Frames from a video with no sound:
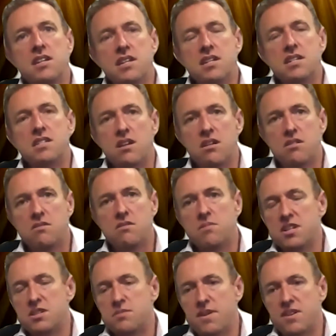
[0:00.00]
So
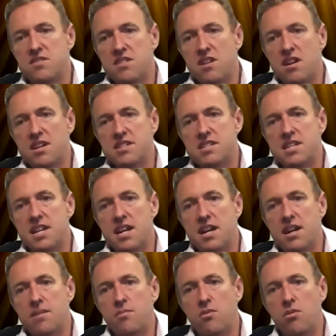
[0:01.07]
we specialise
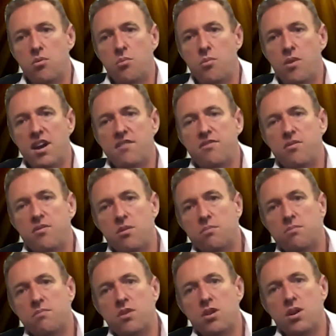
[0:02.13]
all the way
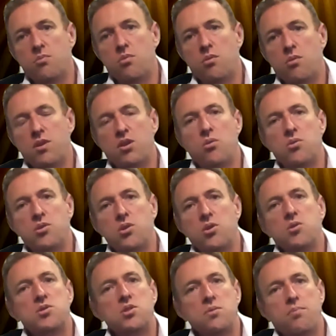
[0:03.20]
from what we call
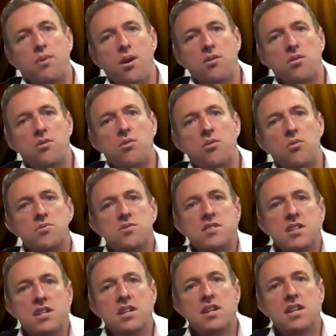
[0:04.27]
used component
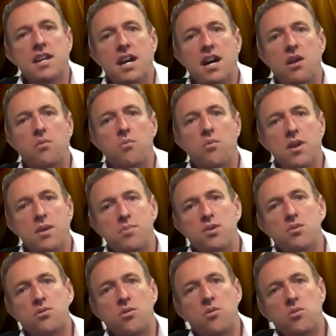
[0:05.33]
cores,
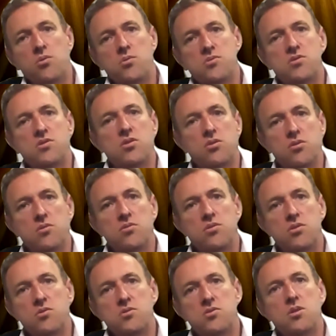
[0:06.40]
rebuilt cores, to
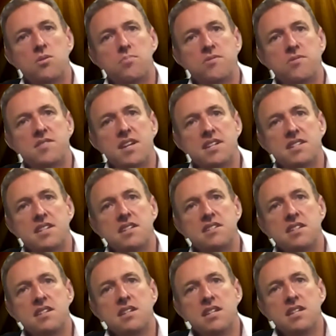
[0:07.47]
new surplus
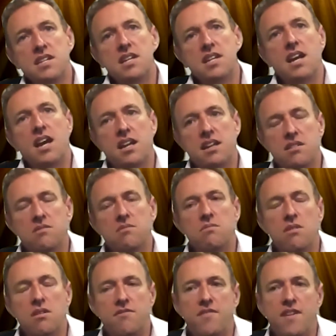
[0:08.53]
excess. And
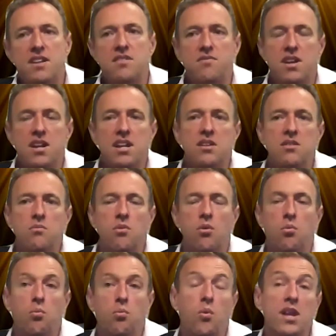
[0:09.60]
effectively,
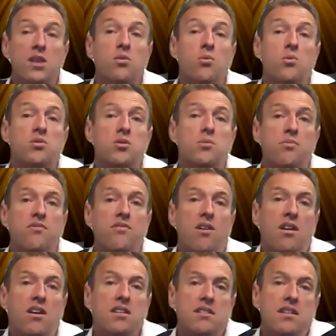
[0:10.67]
we look to
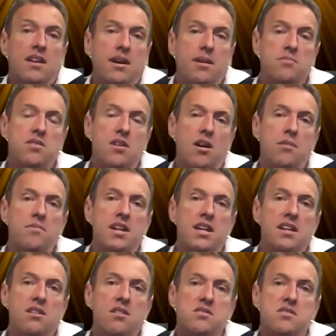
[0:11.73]
provide timely
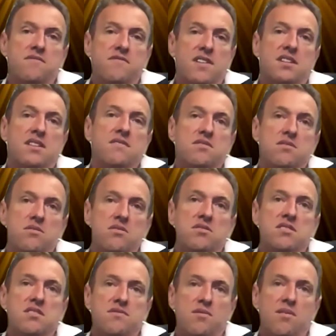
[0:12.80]
and cost-effective
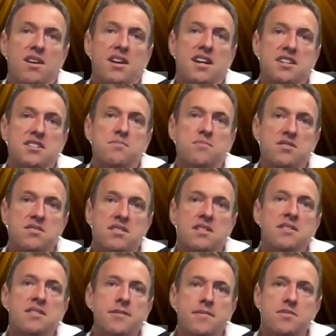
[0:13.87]
solutions for our customers.
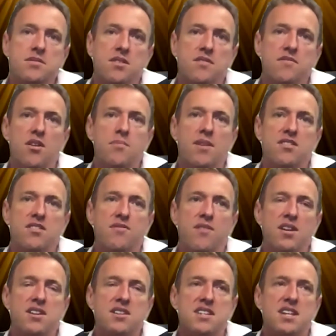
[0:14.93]
So very much
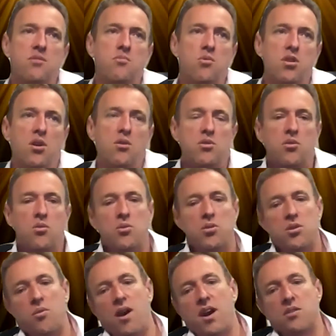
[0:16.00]
focusing on what I would call
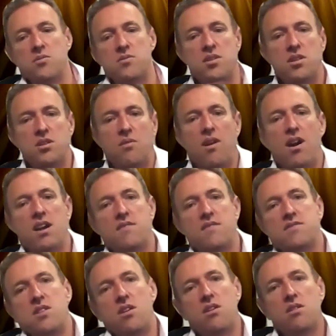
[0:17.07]
the cradle to the grave.
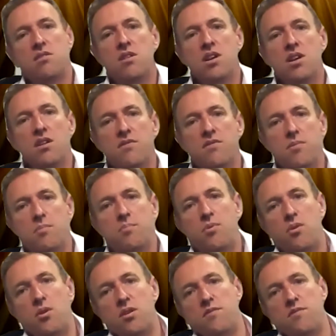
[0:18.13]
So from the
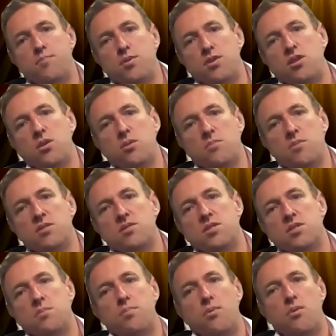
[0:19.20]
point of procurement
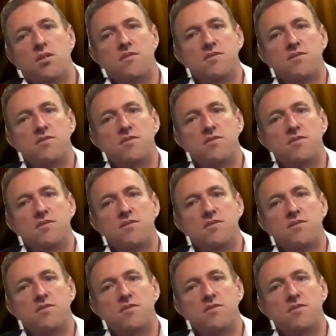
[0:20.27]
to the point of